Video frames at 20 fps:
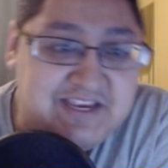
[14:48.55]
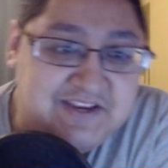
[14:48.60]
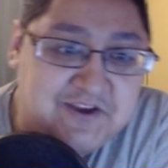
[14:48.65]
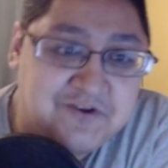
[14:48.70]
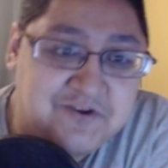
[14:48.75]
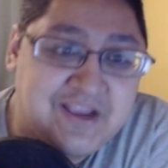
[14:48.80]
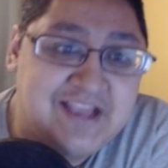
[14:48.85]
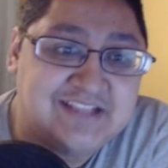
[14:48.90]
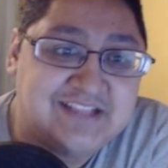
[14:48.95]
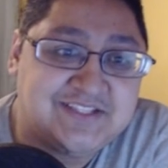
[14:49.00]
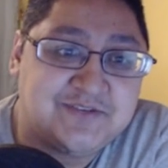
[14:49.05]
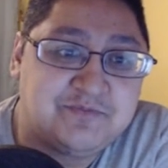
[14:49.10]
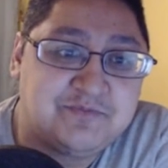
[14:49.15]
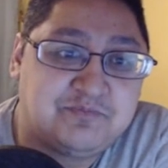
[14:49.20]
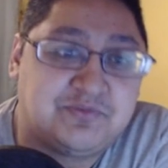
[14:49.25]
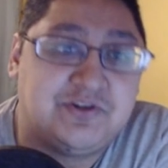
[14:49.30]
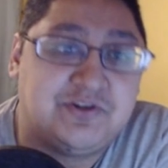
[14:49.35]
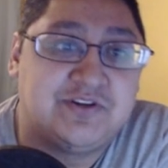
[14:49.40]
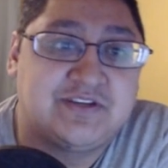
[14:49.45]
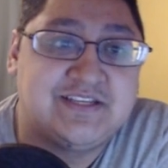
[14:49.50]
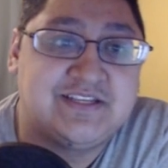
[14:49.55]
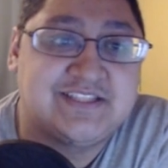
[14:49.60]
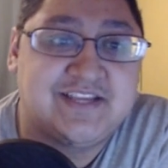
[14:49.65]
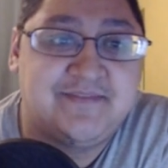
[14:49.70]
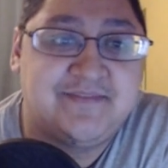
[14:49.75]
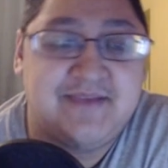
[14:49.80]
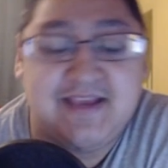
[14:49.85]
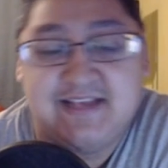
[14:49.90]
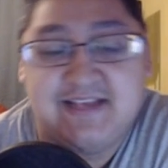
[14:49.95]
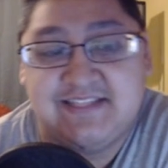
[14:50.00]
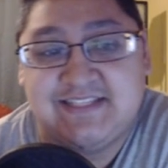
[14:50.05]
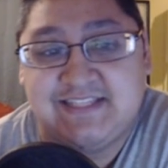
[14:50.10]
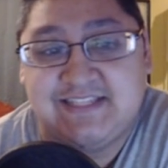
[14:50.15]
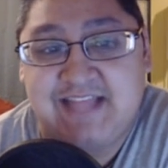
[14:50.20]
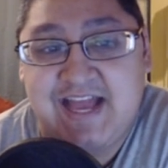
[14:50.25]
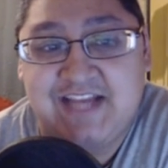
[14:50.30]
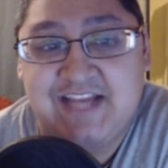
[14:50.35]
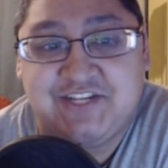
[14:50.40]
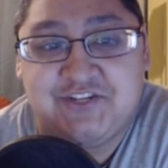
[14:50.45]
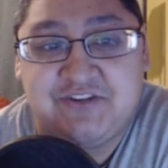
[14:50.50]
Okay, so Brook is going to be a
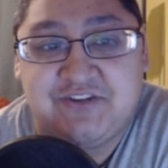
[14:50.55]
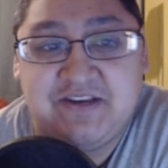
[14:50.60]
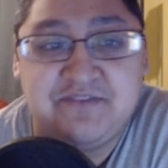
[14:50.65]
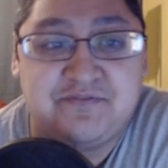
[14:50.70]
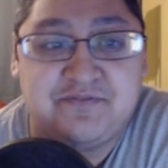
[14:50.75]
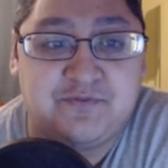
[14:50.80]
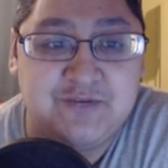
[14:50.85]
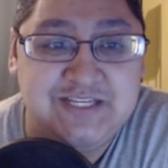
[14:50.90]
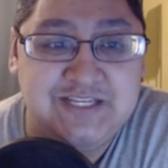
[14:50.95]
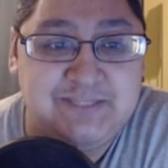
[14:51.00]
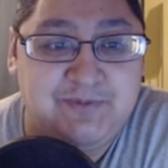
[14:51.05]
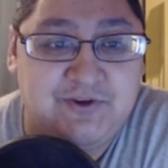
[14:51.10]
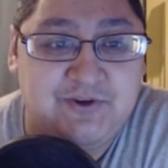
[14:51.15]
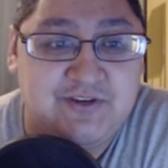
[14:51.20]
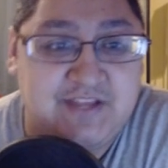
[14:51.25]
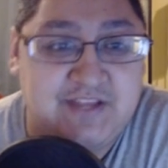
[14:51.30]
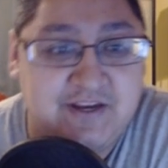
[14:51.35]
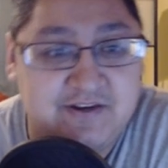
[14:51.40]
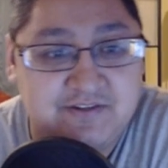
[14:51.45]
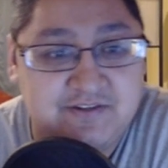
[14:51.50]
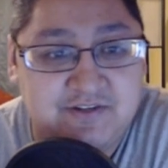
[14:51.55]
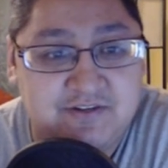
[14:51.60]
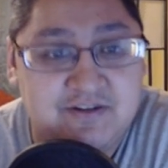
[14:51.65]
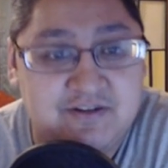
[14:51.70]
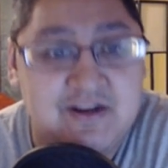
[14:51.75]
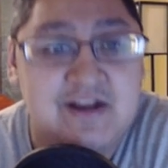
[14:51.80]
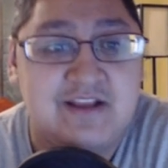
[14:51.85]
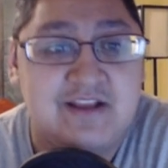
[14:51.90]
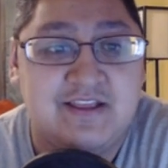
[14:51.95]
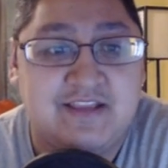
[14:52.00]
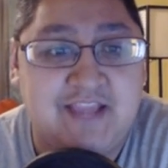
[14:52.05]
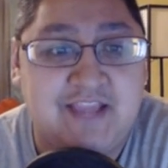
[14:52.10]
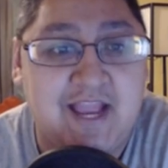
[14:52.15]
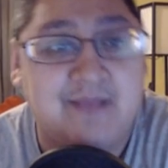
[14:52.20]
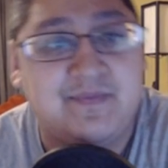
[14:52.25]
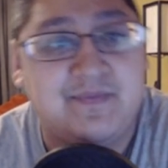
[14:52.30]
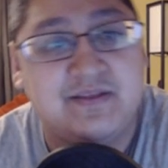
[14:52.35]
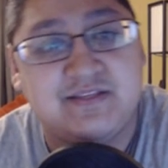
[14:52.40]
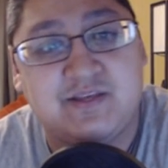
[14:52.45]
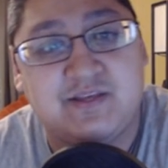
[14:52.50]
slasher and free spirit character. The
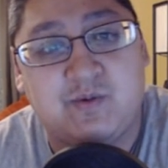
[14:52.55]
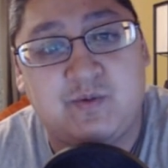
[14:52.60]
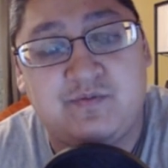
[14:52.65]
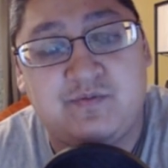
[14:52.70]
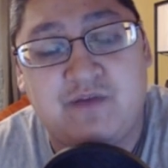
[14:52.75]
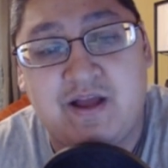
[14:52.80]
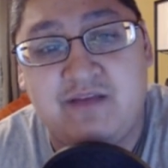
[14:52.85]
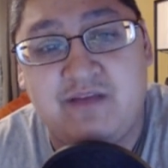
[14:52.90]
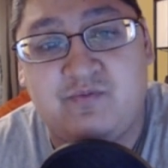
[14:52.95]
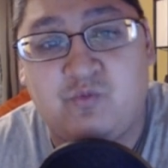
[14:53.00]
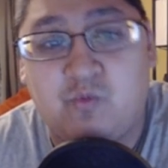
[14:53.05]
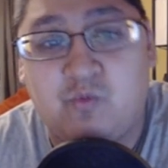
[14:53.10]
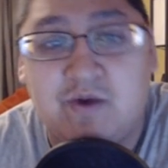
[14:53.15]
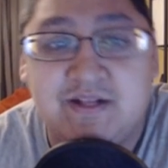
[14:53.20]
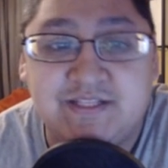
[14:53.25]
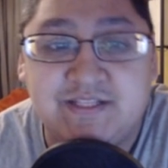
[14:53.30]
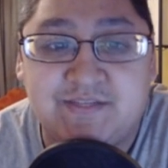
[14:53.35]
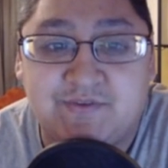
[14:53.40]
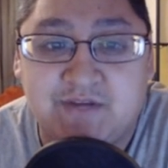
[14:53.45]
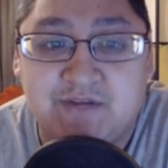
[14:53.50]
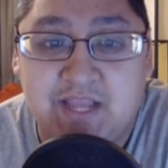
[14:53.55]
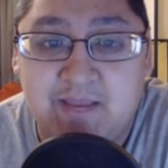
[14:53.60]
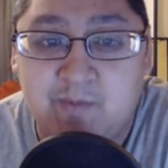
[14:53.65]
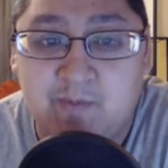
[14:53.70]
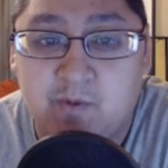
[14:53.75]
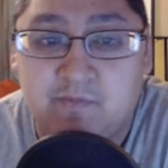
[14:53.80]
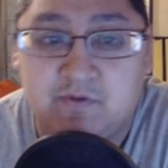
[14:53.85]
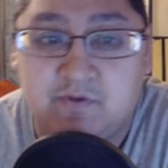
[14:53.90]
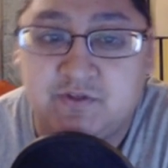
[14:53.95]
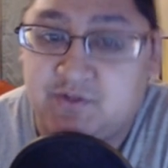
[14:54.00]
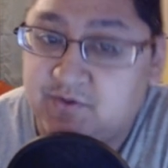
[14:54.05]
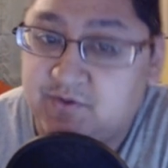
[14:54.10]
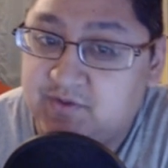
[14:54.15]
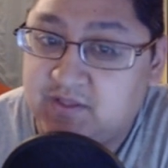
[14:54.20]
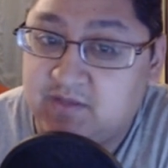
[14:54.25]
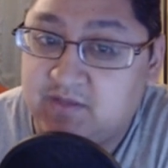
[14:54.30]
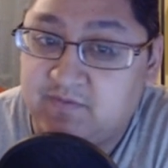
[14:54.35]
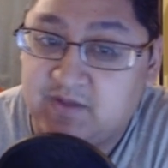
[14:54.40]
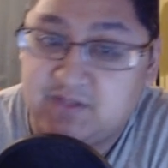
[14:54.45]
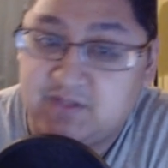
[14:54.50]
captain is going to revive once for game over during
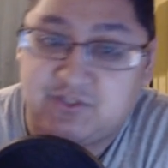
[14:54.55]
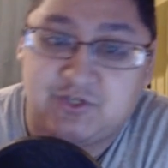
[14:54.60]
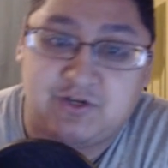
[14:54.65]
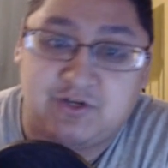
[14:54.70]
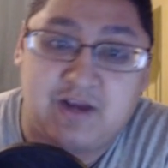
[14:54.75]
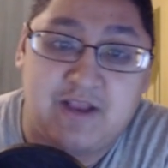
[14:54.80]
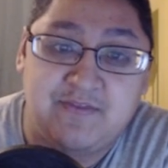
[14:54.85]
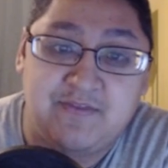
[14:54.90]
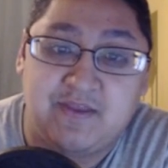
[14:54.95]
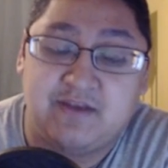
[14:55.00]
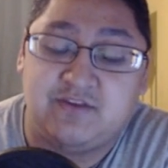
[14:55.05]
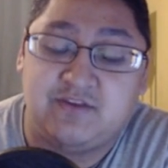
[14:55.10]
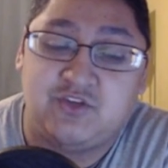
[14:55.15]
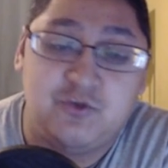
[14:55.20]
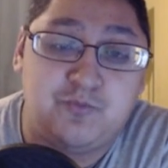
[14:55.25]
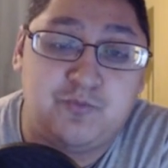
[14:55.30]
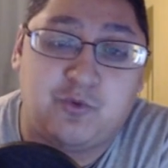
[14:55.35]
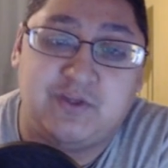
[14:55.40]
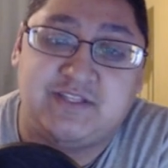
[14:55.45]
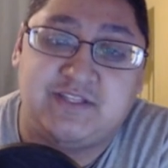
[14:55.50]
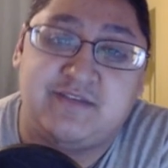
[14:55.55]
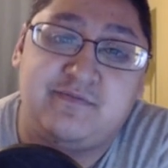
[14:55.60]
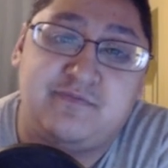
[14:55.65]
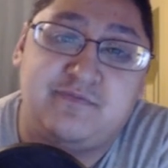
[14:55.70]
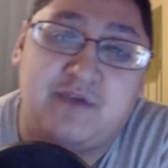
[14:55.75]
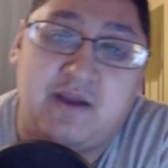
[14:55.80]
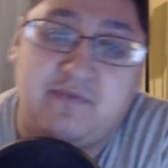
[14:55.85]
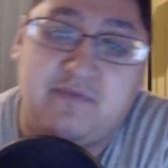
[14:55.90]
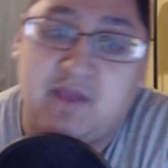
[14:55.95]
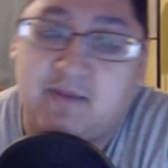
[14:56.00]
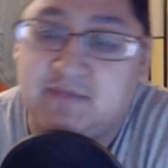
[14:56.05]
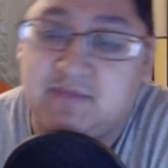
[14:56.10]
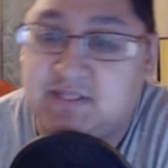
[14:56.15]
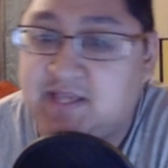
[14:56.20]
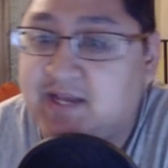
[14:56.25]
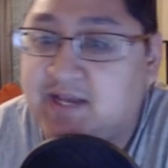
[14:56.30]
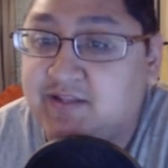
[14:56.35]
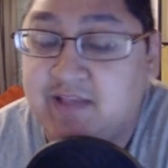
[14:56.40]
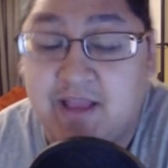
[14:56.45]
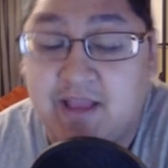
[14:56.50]
the adventure, and then 2.75 times
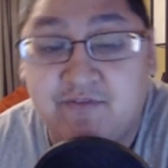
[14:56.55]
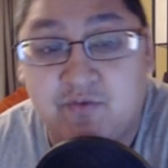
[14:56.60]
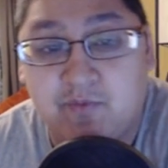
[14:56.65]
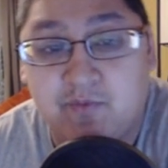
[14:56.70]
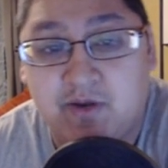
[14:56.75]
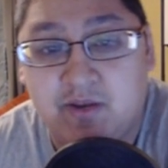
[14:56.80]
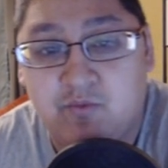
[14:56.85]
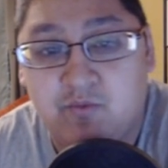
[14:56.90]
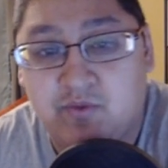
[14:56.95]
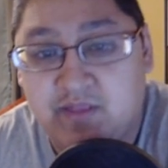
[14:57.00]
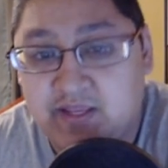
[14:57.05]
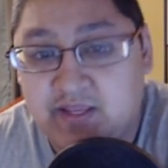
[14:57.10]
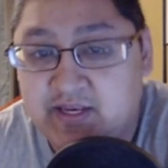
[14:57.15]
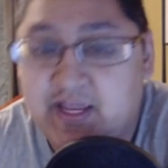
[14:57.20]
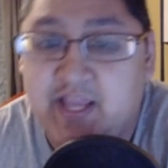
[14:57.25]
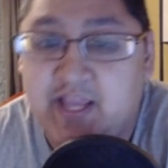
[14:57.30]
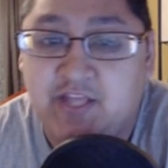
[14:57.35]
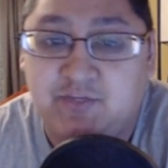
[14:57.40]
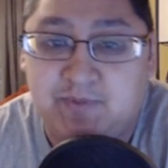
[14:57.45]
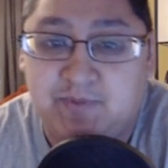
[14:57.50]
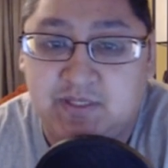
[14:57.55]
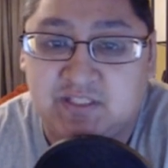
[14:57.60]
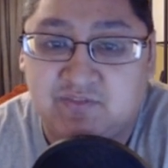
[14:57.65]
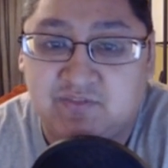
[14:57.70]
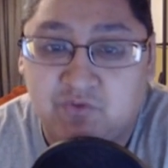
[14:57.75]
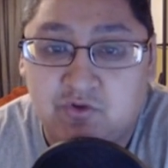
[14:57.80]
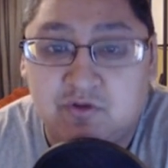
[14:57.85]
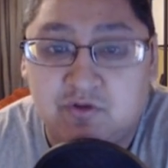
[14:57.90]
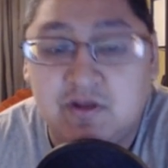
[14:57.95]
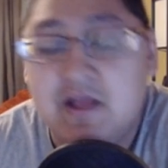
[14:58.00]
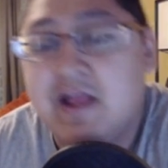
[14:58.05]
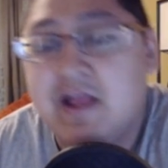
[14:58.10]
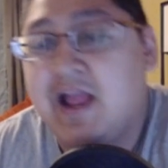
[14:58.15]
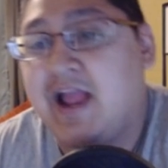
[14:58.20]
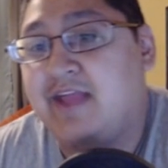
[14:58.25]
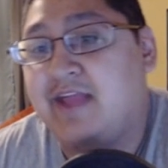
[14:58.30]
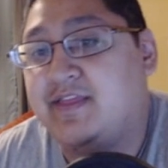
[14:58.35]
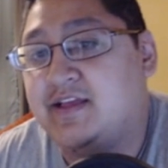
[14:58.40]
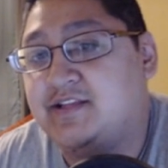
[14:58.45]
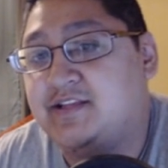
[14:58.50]
attack to everybody when the HP is full,
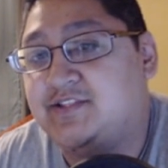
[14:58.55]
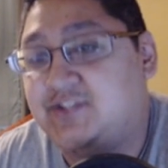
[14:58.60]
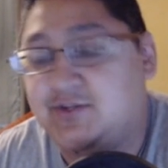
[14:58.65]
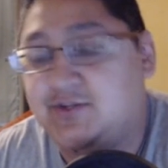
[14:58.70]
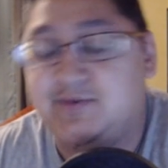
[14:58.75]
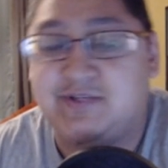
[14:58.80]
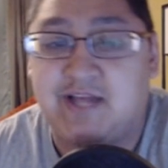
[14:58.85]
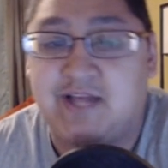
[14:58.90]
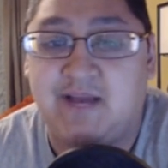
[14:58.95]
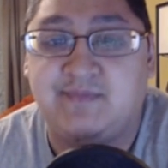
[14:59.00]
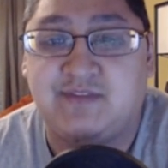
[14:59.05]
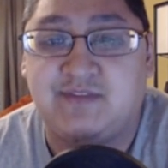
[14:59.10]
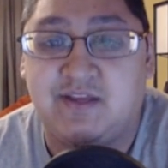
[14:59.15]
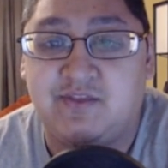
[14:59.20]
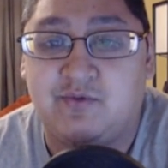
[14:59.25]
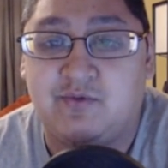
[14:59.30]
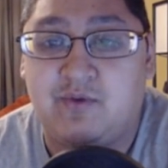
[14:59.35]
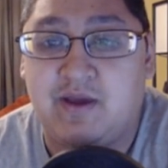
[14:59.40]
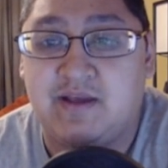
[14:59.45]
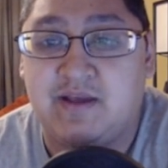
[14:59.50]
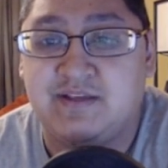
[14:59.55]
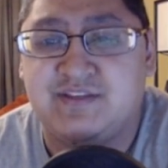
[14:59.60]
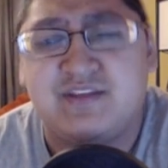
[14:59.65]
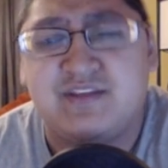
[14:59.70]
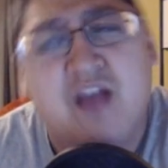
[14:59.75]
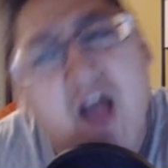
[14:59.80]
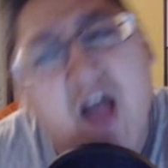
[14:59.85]
and then 2 times otherwise.